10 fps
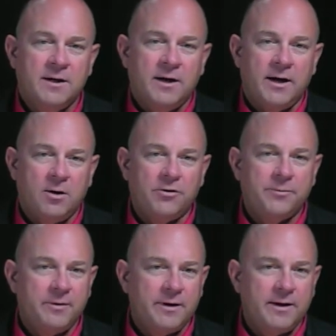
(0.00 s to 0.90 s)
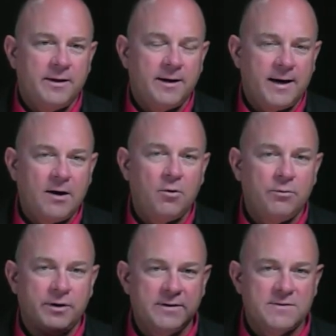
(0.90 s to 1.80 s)
and ultimately how
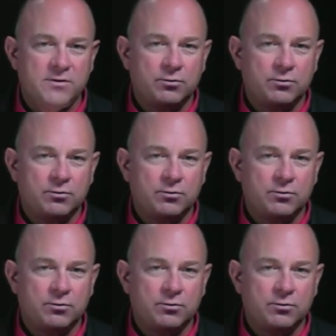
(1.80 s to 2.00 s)
these two